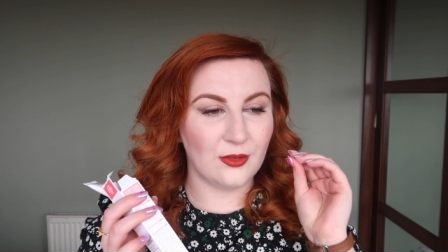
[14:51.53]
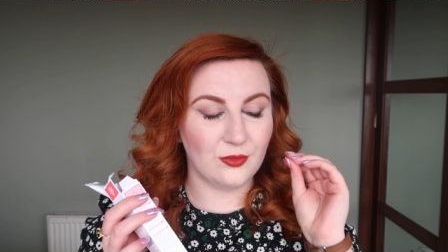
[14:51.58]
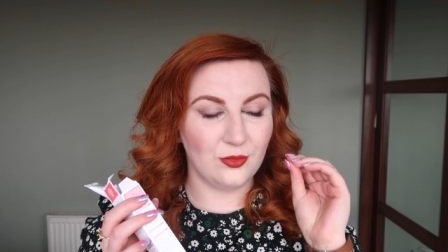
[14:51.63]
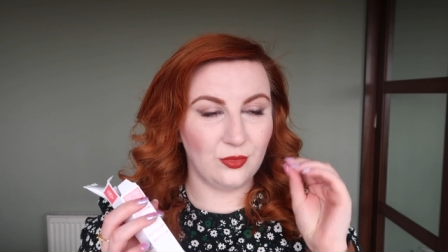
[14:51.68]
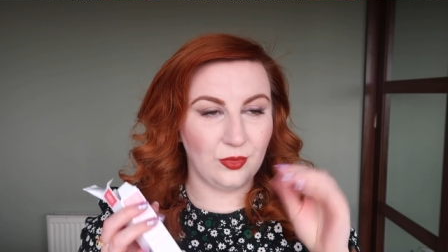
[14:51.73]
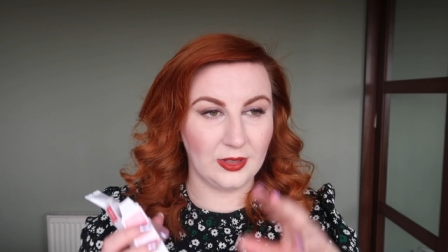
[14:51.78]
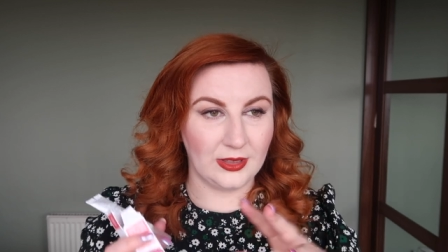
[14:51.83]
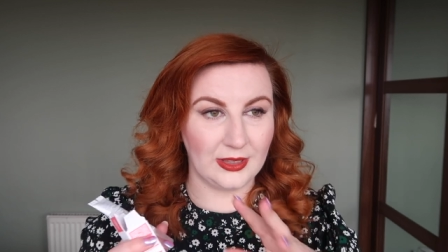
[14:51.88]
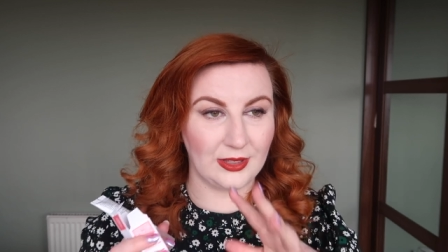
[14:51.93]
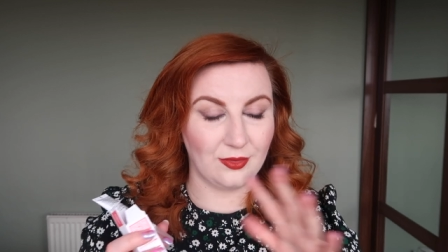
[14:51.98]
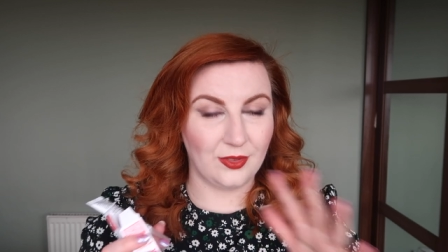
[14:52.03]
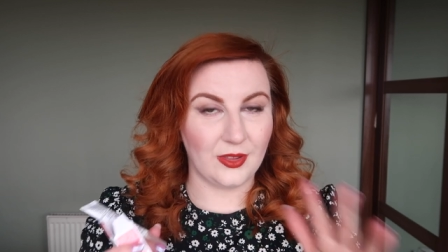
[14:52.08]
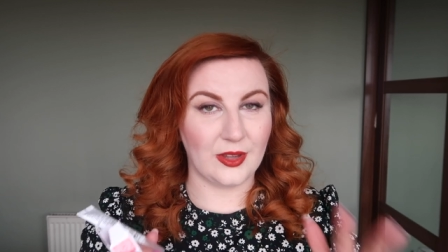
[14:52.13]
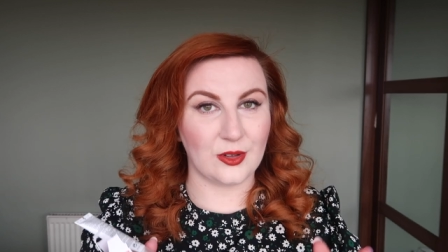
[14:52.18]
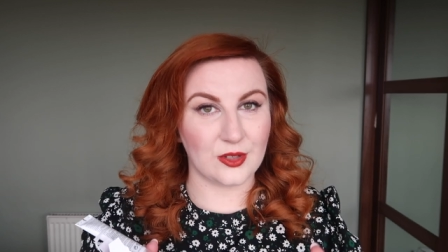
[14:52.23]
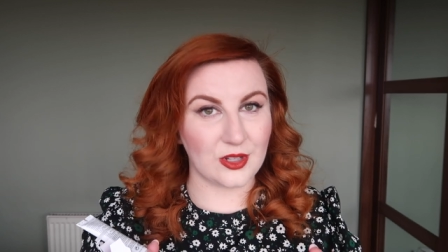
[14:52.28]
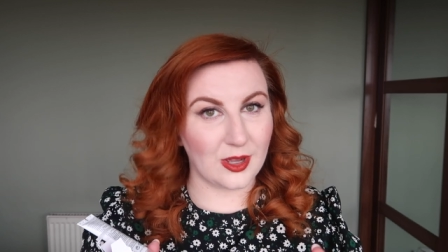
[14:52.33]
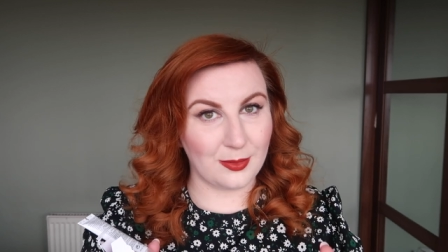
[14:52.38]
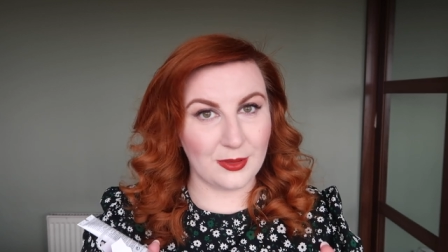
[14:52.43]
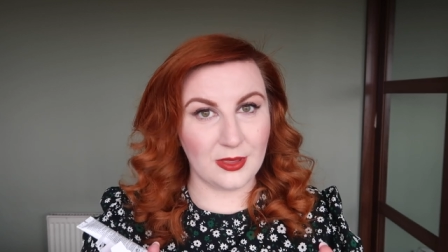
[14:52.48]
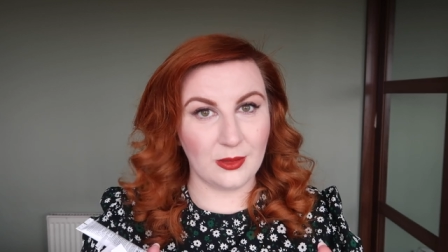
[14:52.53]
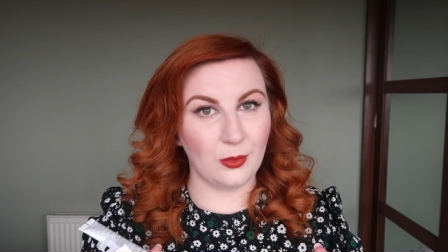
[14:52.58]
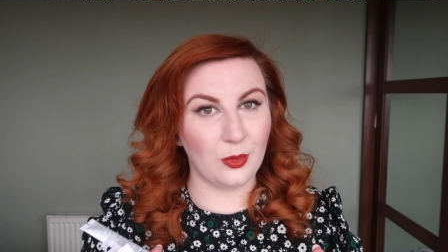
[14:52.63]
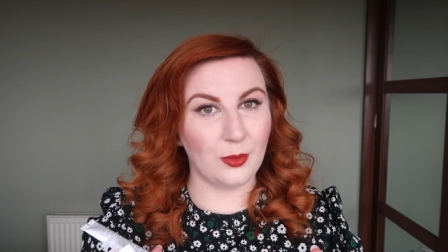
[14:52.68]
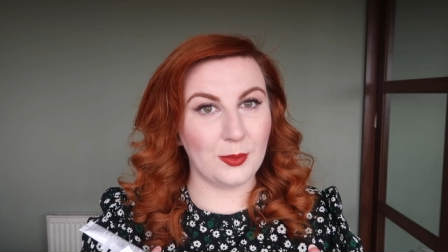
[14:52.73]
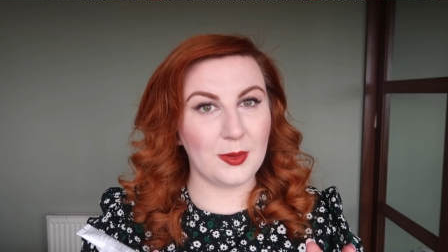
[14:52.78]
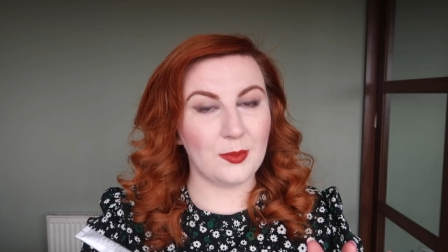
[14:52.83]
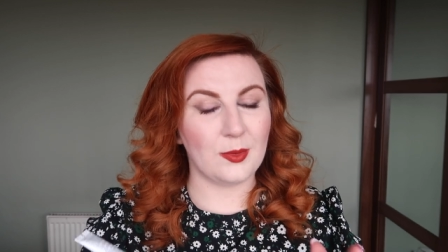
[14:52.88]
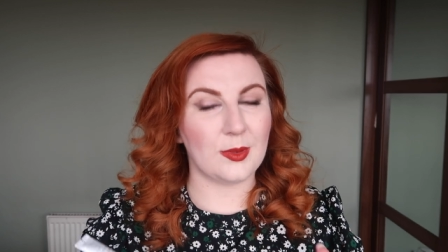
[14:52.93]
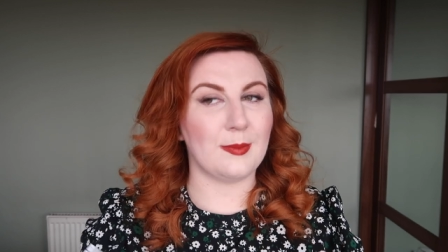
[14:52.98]
really flared up at the
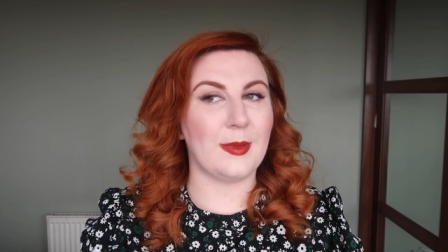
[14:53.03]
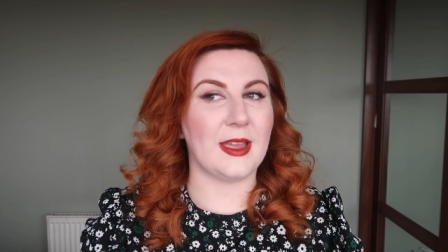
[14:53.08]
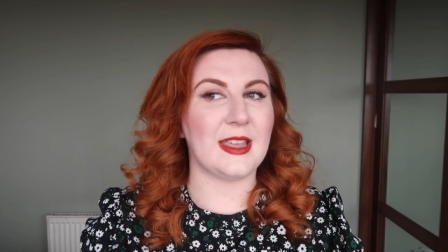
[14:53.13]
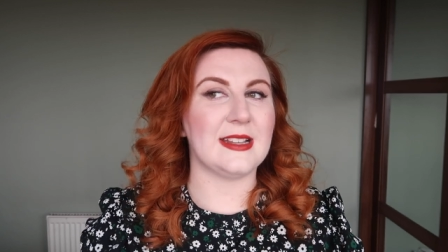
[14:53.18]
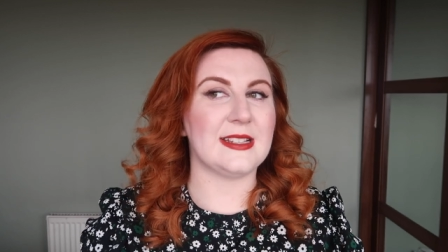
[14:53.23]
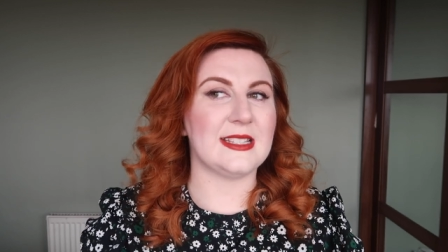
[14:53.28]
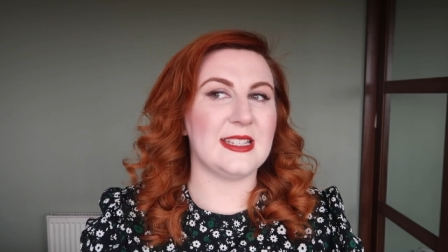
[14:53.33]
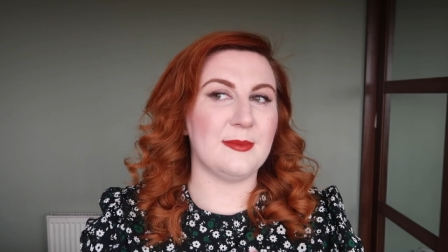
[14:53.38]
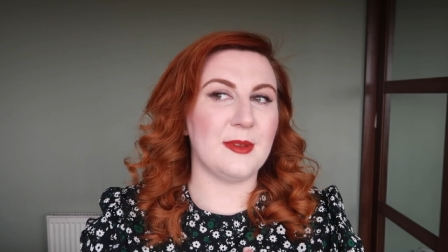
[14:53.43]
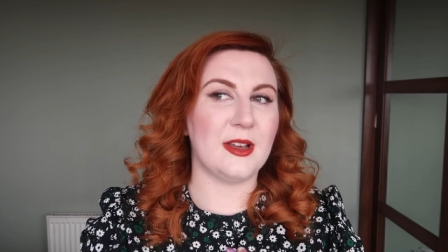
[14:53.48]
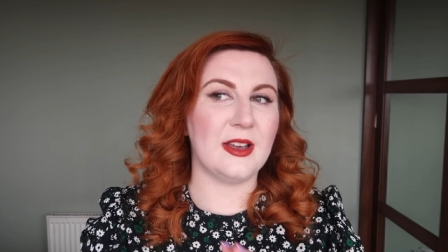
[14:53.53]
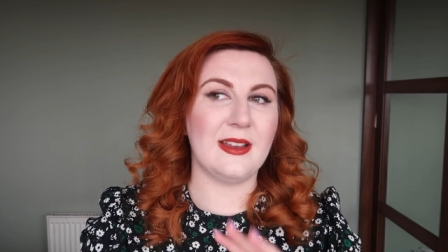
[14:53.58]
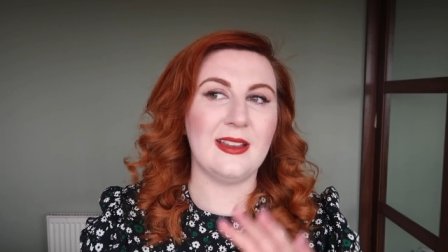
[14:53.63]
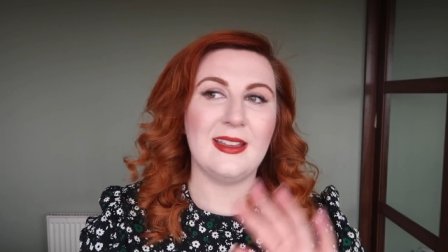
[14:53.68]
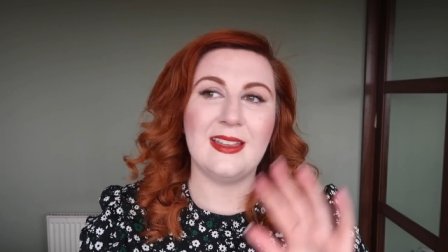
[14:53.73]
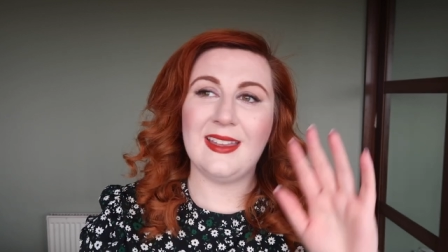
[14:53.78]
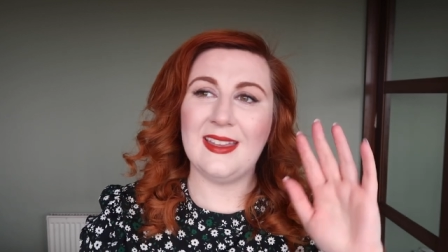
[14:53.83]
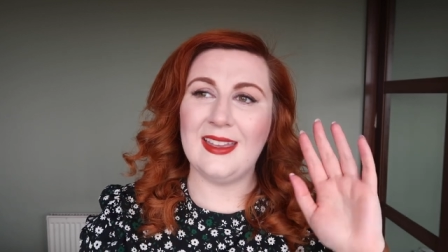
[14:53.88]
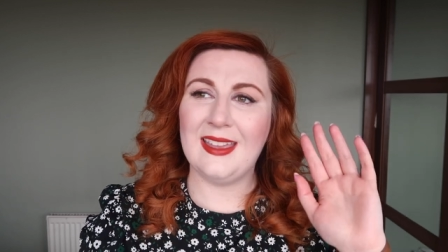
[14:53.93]
moment with my eczema.